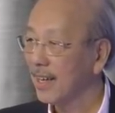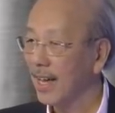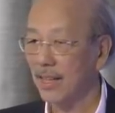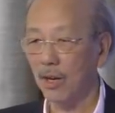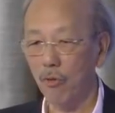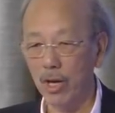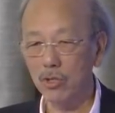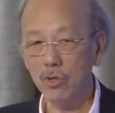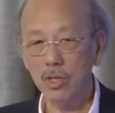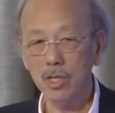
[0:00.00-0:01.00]
And the
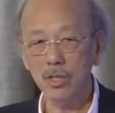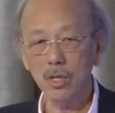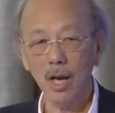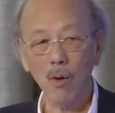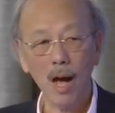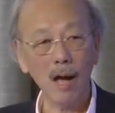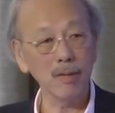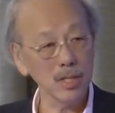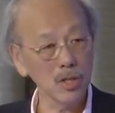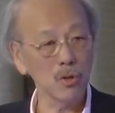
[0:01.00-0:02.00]
question is, how
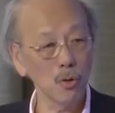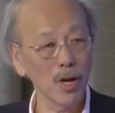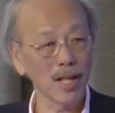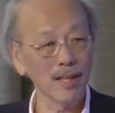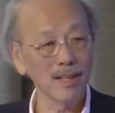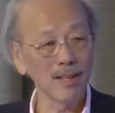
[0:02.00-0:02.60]
does it do it?